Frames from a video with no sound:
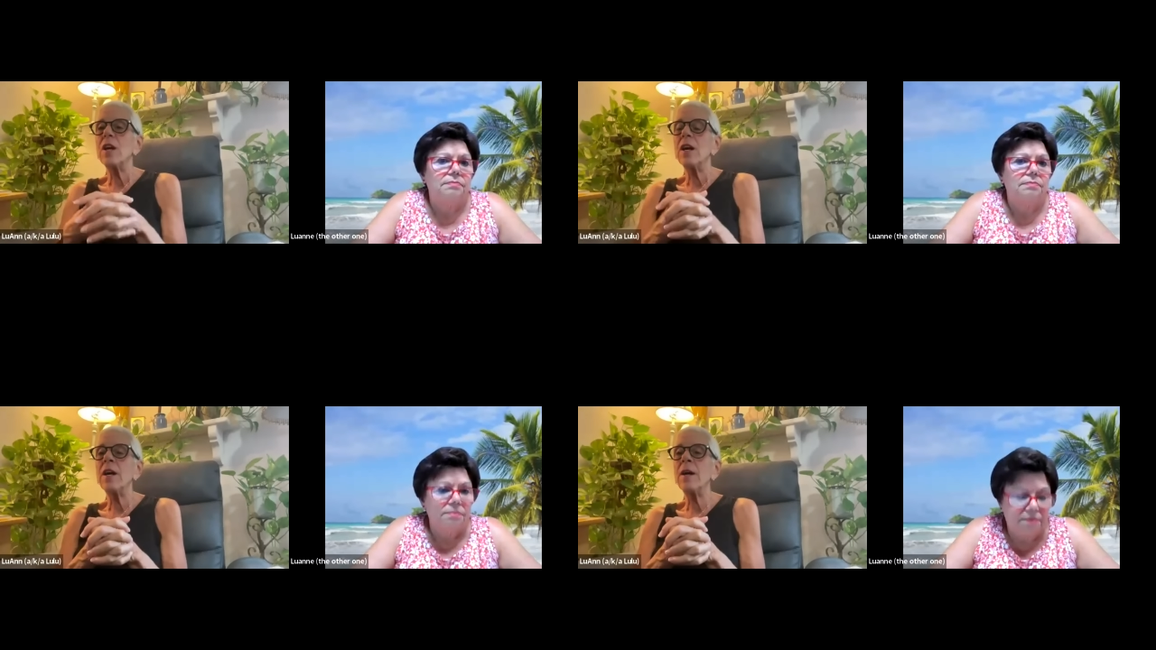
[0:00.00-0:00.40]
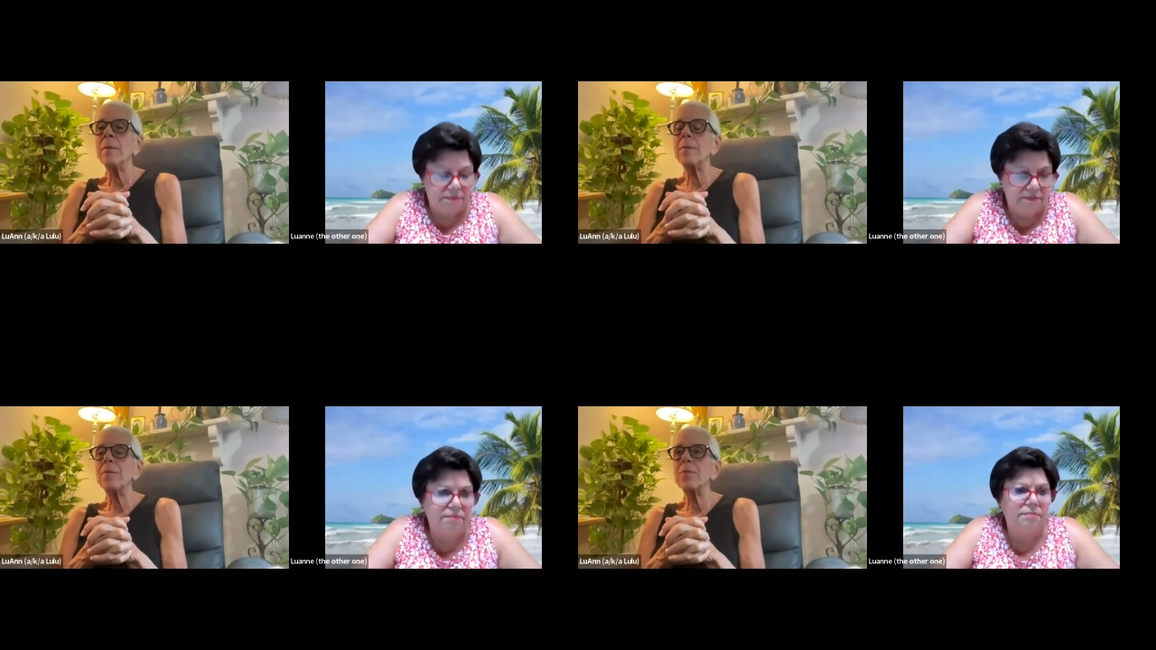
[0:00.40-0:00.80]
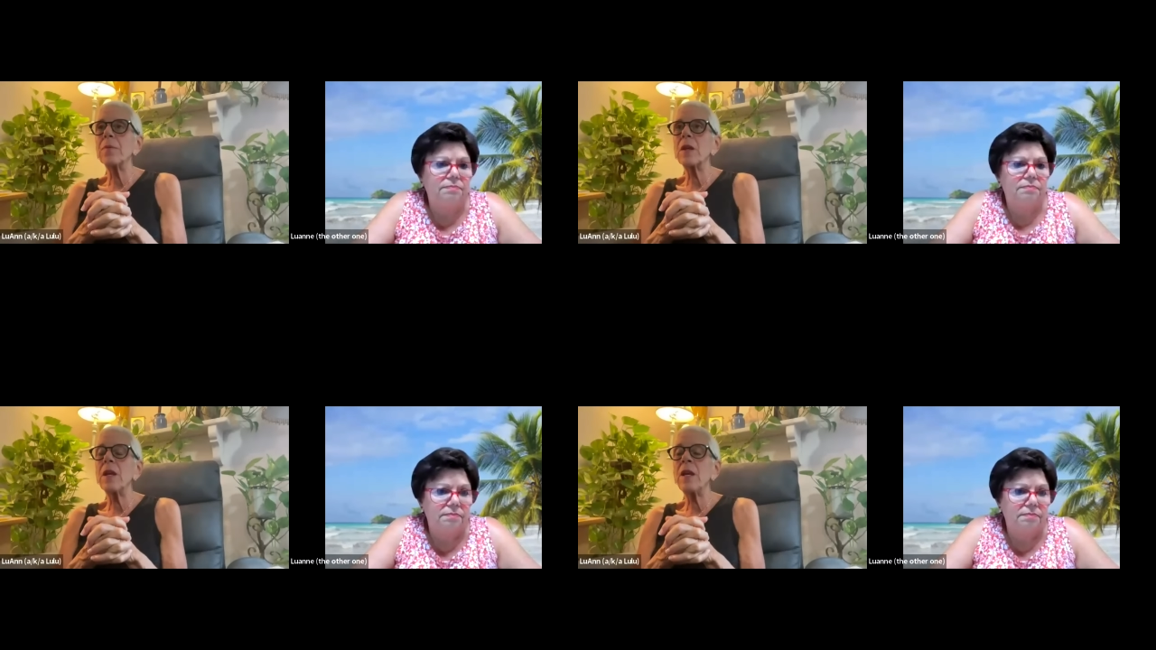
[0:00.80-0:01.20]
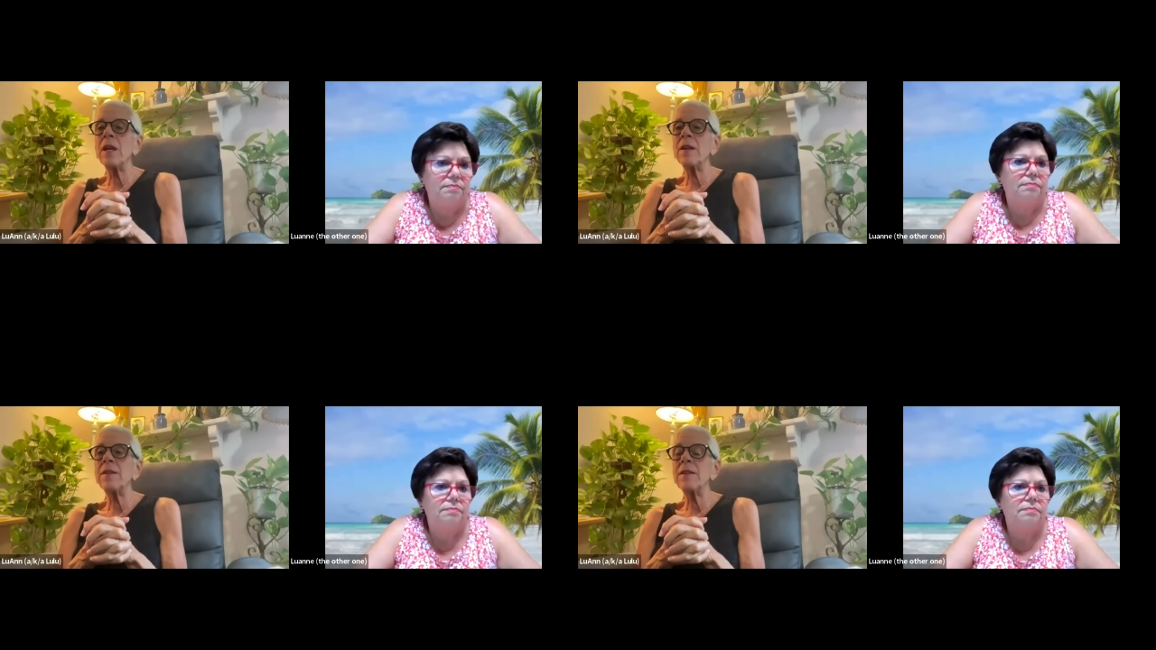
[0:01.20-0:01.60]
Speaker 1: Um,
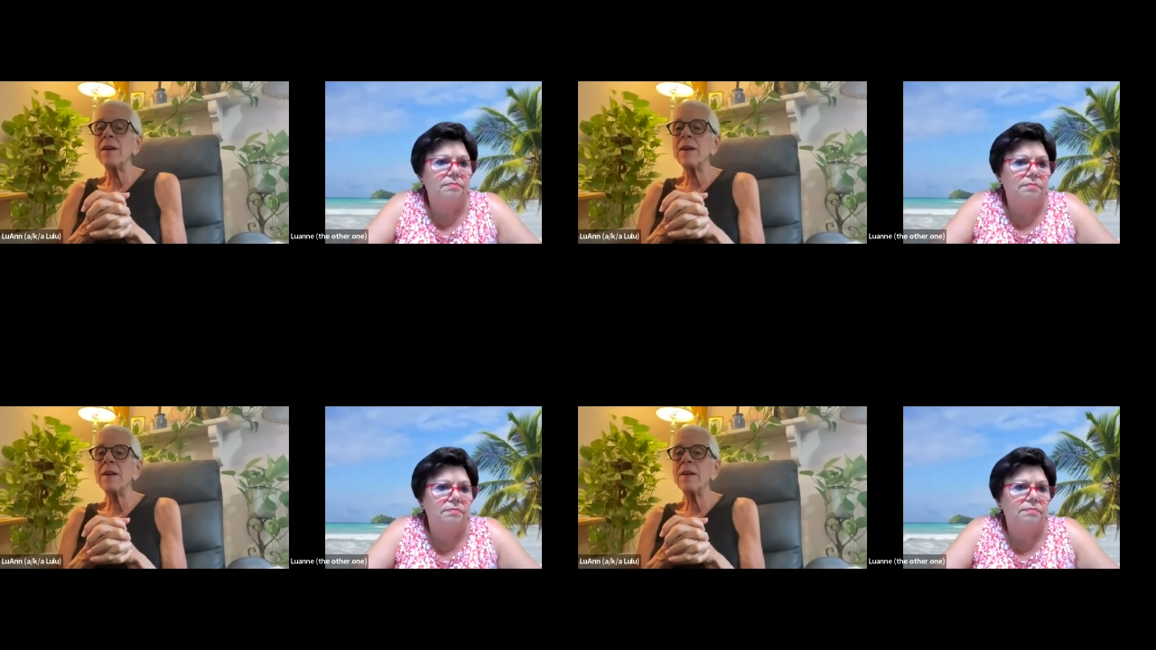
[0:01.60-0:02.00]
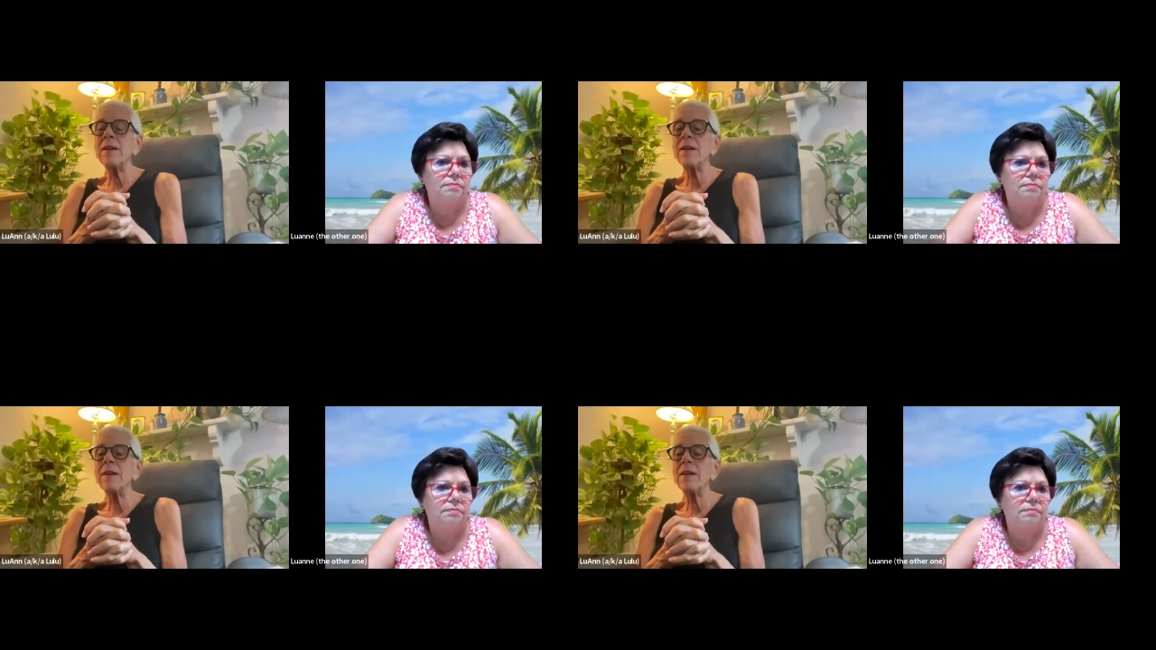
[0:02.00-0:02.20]
and uh,